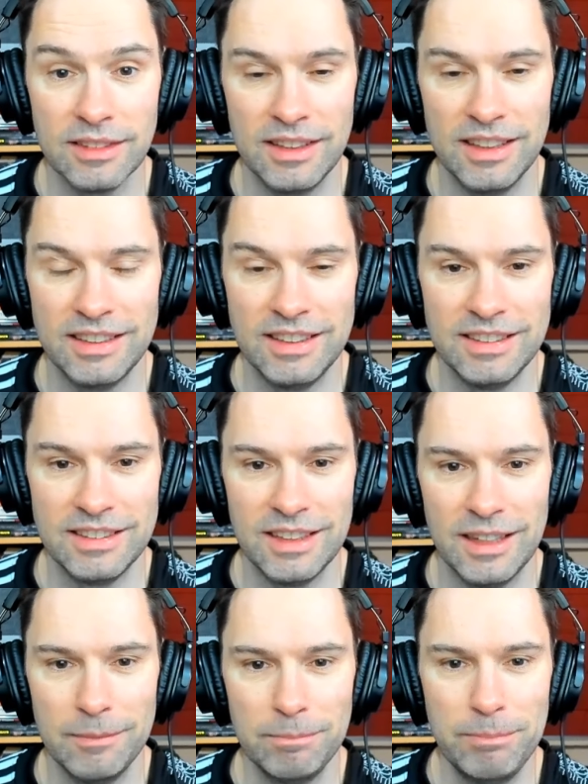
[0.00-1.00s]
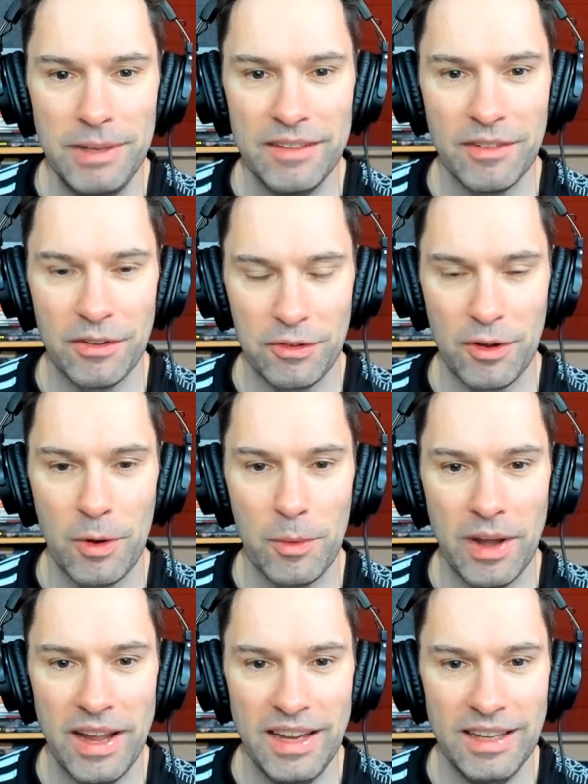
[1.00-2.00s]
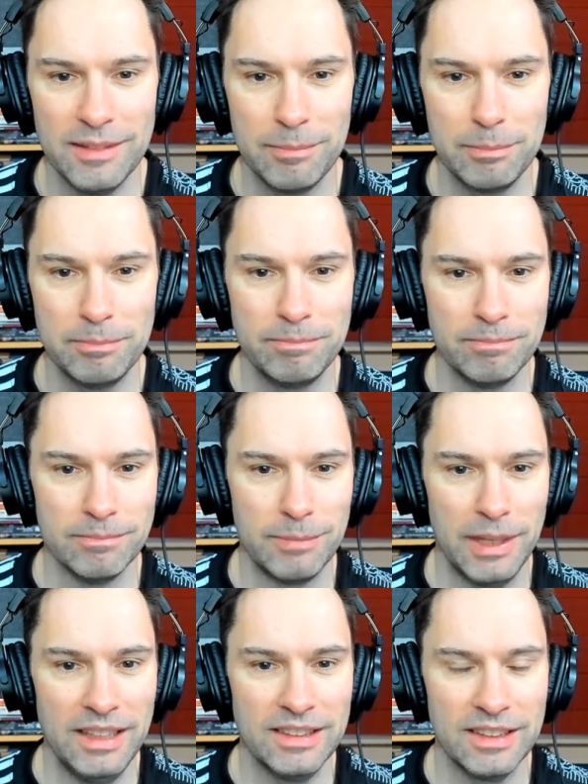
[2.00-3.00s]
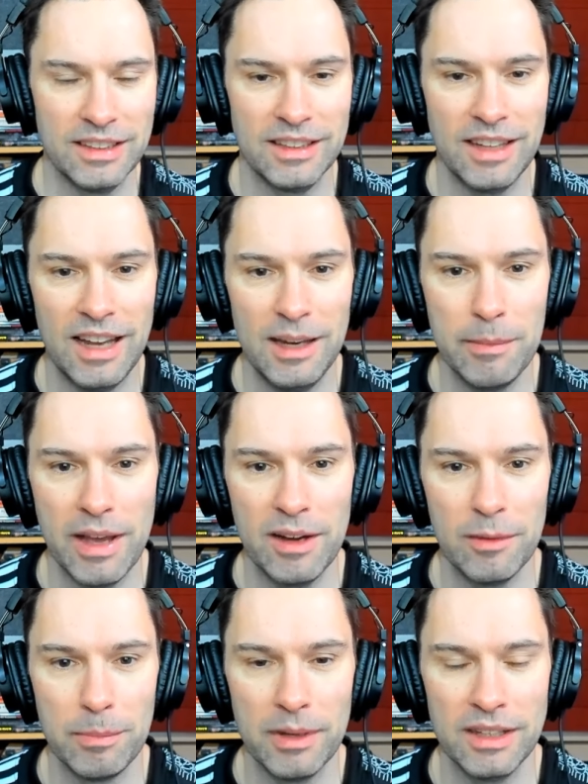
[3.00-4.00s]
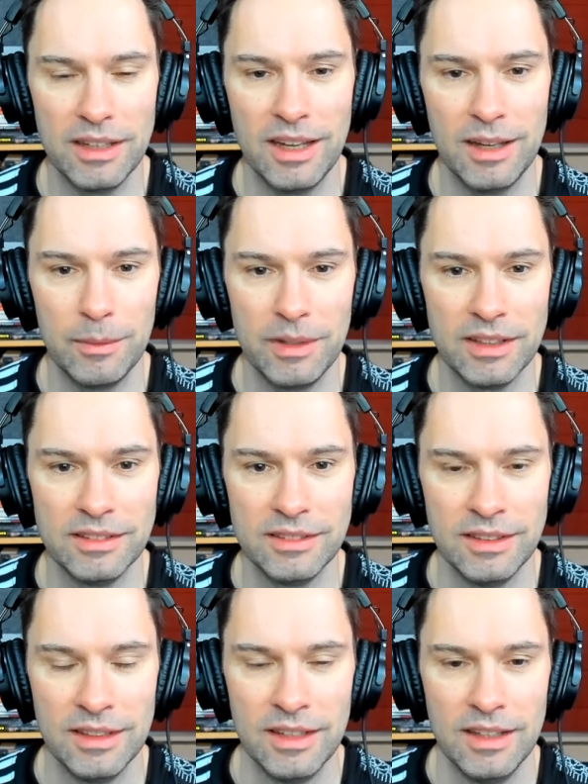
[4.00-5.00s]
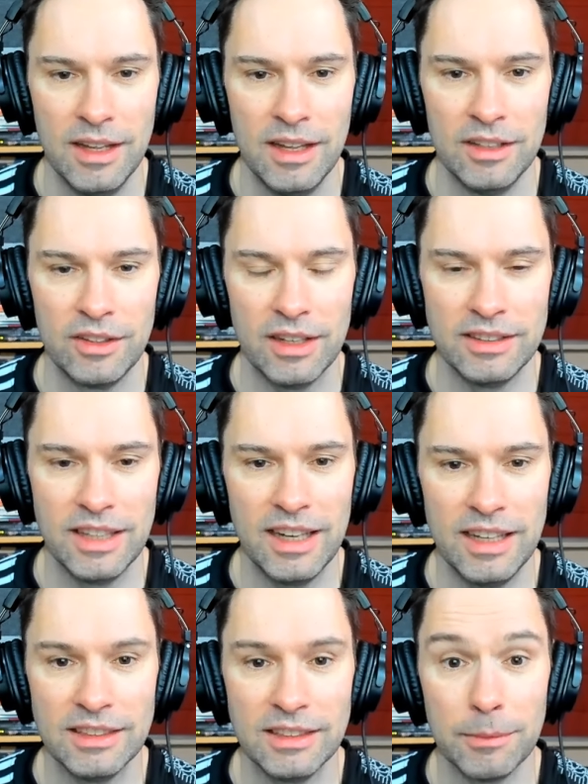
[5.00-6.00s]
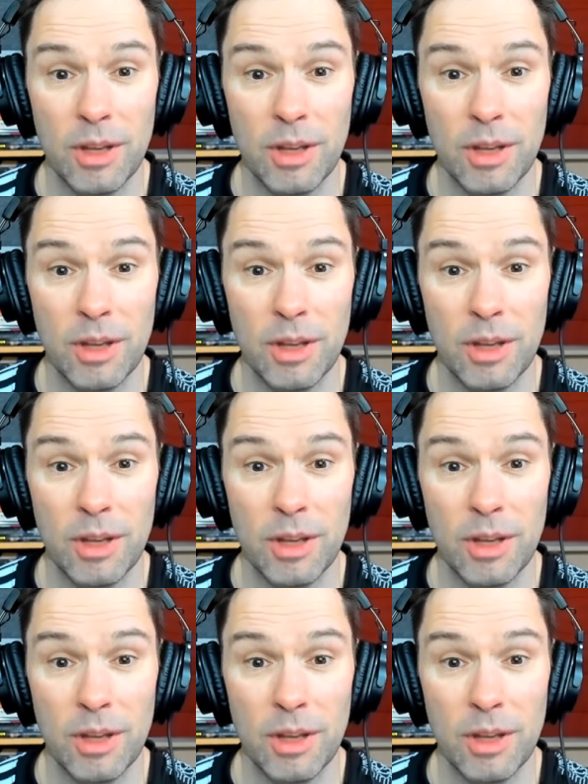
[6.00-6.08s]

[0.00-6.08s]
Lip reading: This is a bit of a throwaway piece in the Daily Mail, but we can try and set it in some